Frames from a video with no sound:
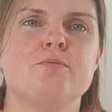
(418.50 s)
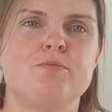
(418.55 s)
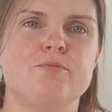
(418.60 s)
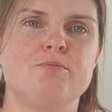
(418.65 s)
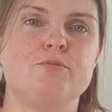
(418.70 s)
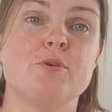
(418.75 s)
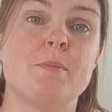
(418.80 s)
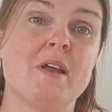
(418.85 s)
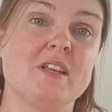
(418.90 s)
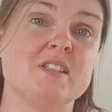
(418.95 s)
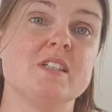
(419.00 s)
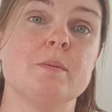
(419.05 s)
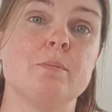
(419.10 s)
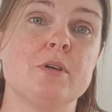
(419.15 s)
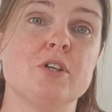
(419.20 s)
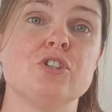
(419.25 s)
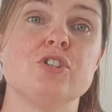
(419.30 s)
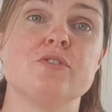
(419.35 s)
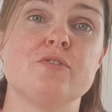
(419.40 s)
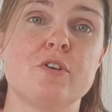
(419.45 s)
Domestic
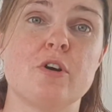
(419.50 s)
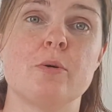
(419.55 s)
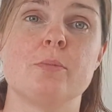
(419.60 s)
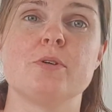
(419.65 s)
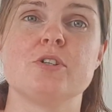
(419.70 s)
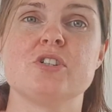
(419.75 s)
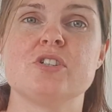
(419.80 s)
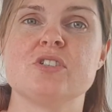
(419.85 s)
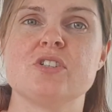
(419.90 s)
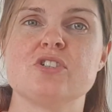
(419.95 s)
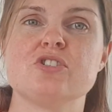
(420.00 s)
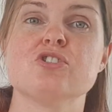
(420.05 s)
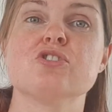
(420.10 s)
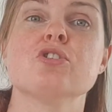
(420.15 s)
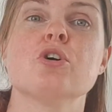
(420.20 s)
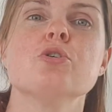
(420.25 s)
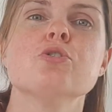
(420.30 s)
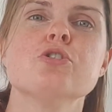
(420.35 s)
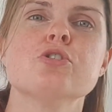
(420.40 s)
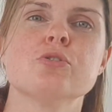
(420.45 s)
pigeons, feral pigeons are
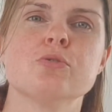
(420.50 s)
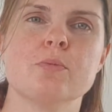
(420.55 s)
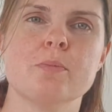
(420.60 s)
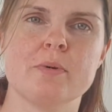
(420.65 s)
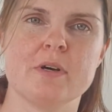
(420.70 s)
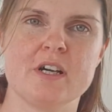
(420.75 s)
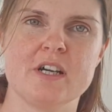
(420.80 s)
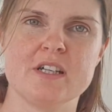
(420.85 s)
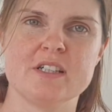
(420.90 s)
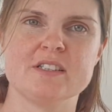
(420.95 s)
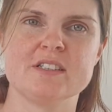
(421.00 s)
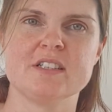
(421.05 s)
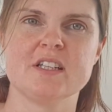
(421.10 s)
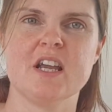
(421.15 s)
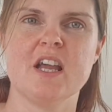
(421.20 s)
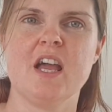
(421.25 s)
social birds,